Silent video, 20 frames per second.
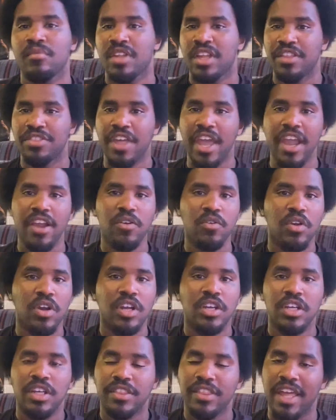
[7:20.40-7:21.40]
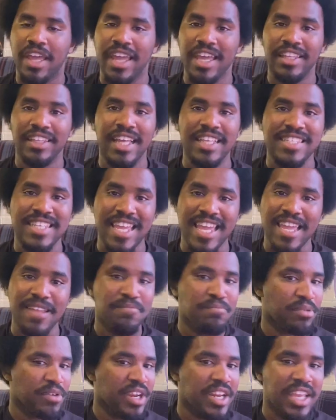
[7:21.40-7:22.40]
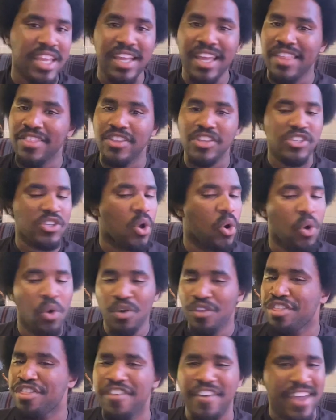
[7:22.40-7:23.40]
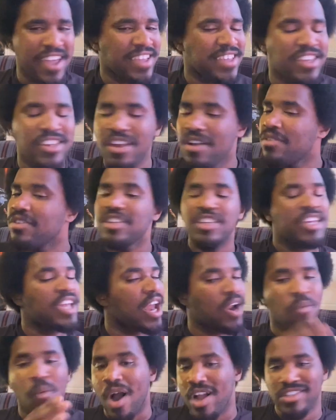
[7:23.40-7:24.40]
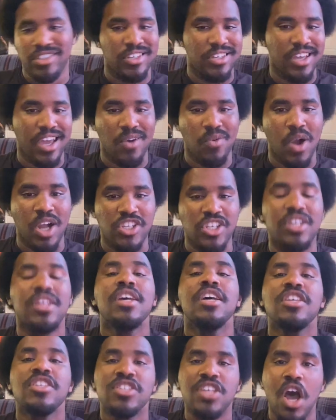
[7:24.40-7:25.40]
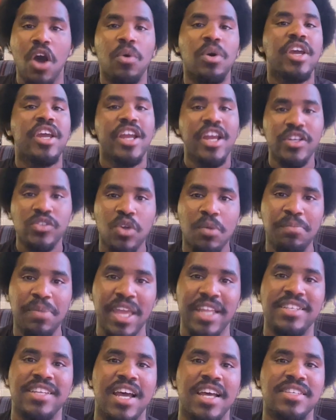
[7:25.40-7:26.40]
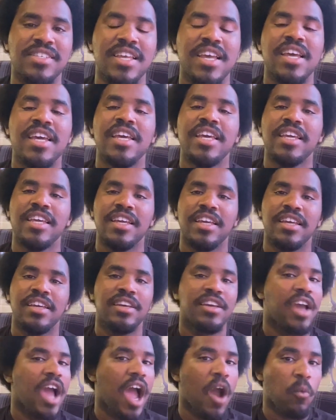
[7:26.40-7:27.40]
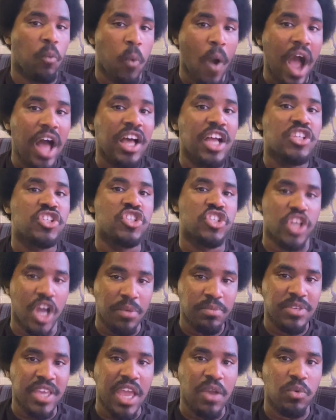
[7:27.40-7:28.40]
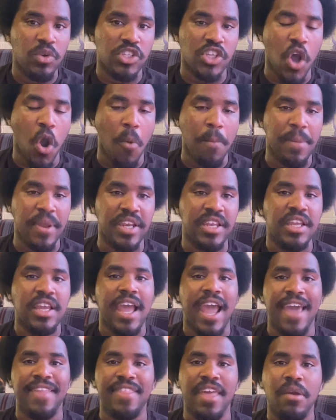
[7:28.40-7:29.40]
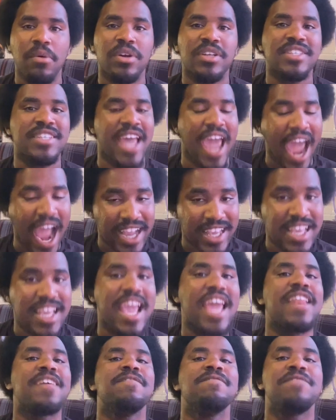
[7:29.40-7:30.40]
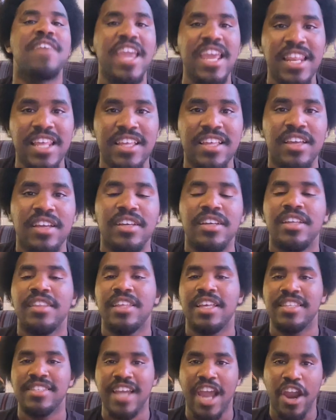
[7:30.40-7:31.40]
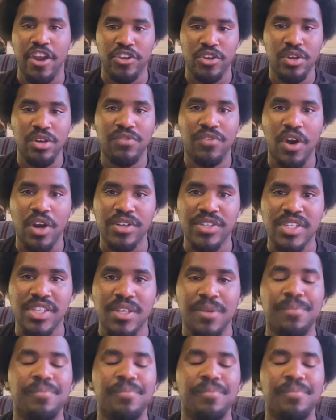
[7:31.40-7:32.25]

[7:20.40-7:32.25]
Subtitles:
It led to inbreeding and this whole thing, you gotta watch it. So, here's what Ben does. While a jump gate was open and they were attacking and invading the entire universe,